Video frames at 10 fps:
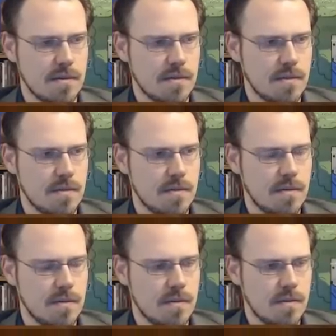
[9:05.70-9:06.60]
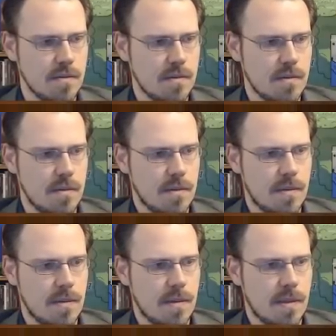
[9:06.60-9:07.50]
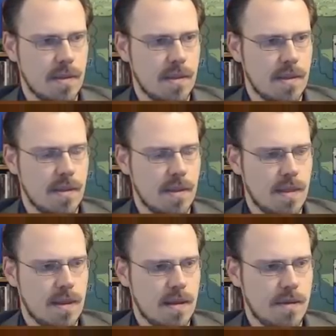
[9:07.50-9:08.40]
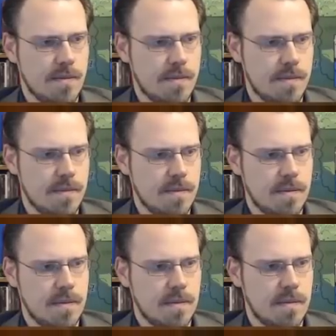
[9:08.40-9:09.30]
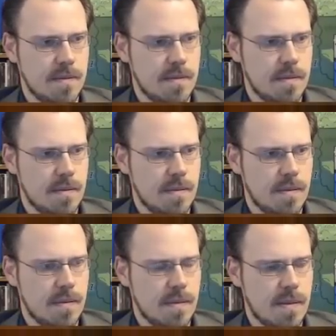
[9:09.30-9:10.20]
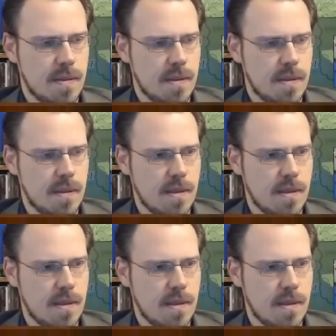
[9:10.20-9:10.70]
(silence)